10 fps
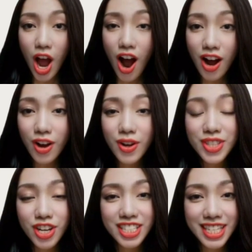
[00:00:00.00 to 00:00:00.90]
Article
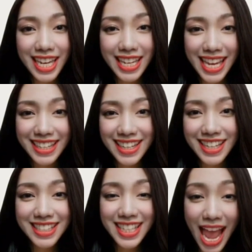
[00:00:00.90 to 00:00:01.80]
1388.
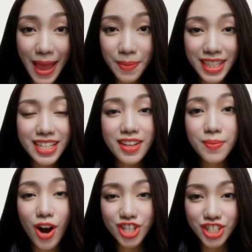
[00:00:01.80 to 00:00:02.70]
Liability of
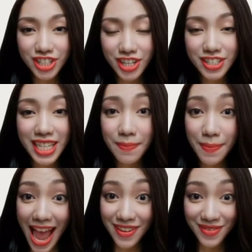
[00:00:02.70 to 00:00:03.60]
purchasers in
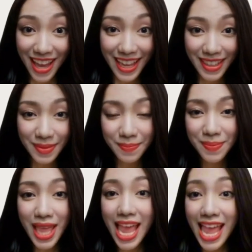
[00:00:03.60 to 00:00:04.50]
bad faith.
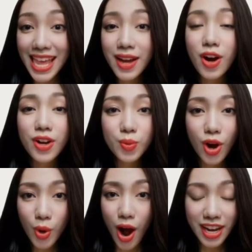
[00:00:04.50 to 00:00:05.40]
Anyone who
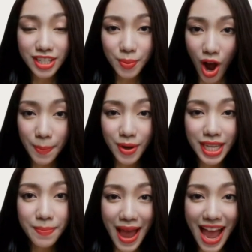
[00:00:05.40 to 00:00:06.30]
acquires property
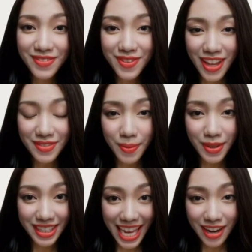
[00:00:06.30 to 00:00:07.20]
in bad faith from a
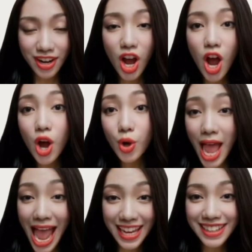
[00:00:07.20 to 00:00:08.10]
debtor who
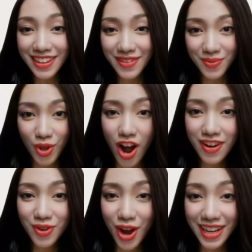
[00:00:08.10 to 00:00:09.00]
acted in fraud
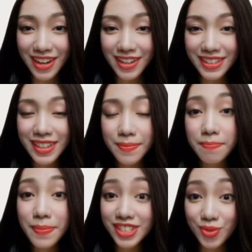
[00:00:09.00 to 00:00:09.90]
of creditors
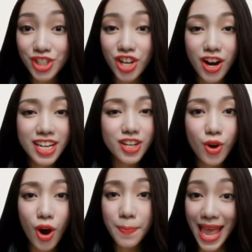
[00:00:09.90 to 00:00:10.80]
must return it
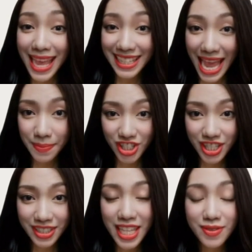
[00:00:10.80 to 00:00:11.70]
or pay
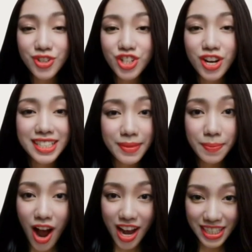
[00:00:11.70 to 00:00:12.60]
damages if return is
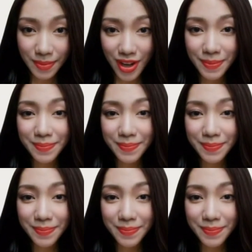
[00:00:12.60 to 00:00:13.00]
impossible.